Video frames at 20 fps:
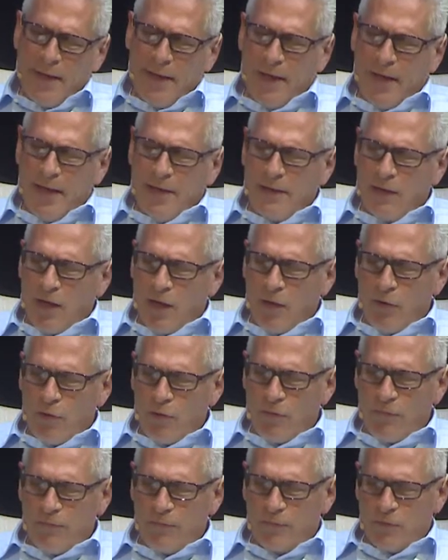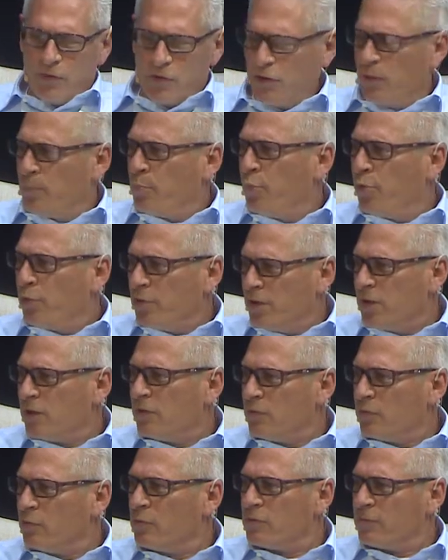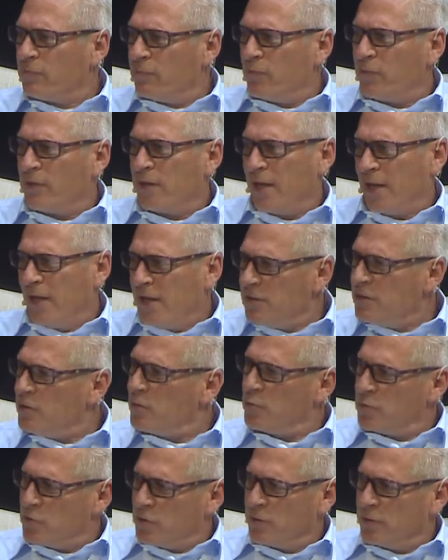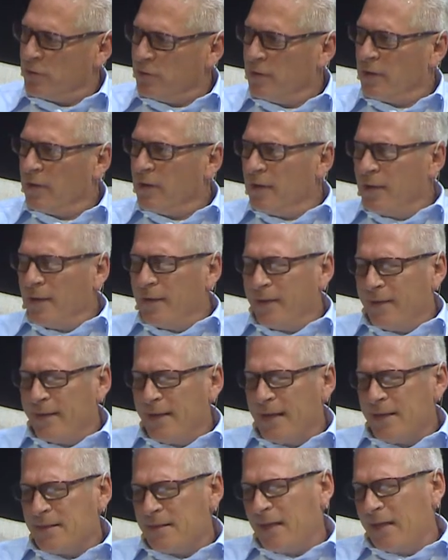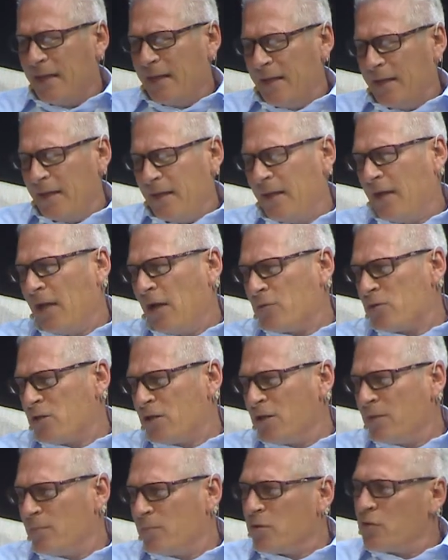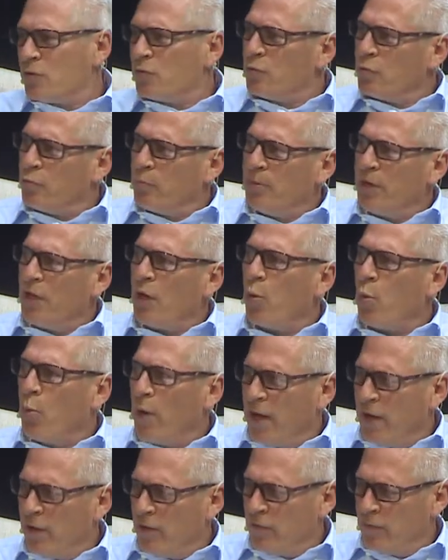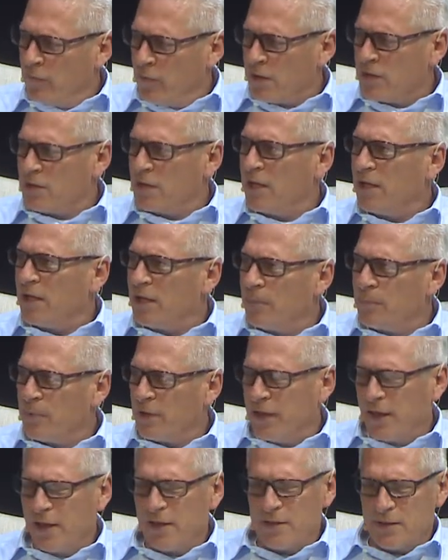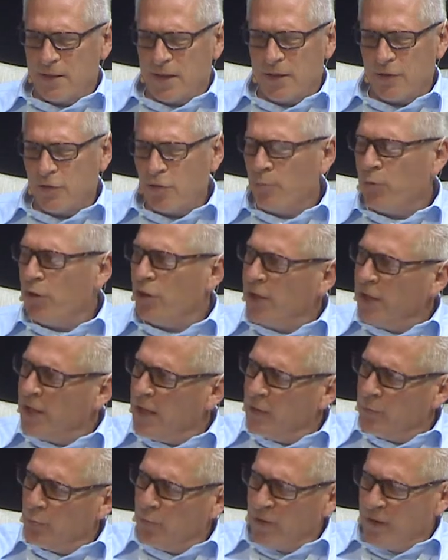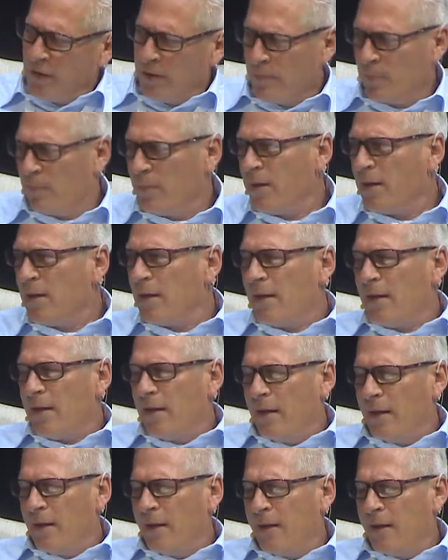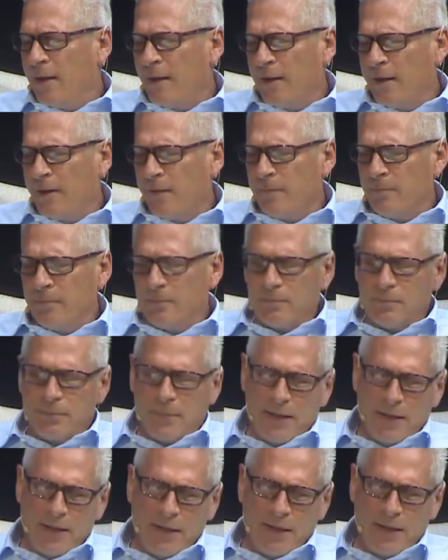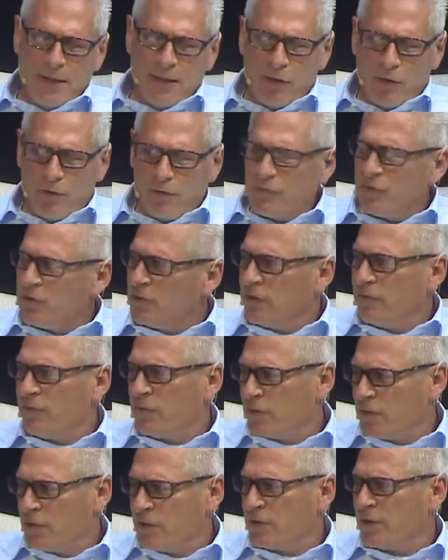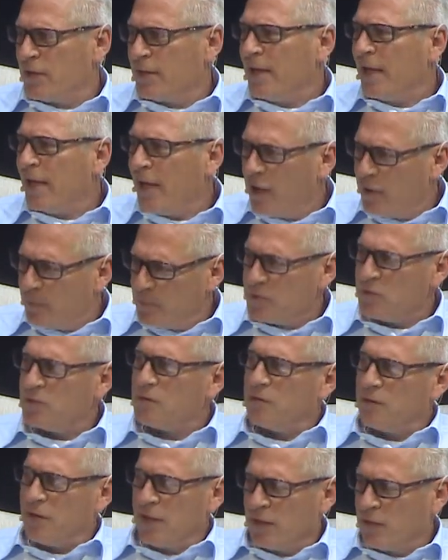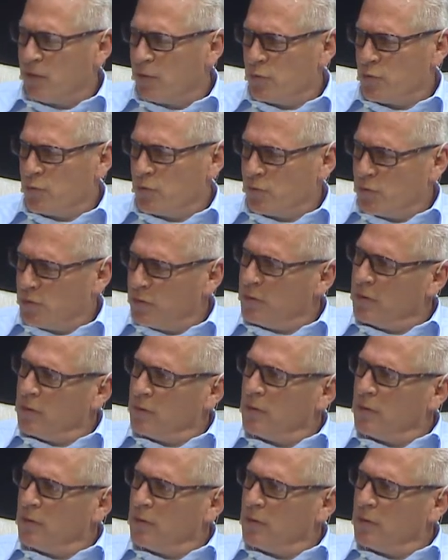and a lot of supporting tools for the end user that allows him to be aware of what's taking place and communicate with him, and a lot of services that helps the end users.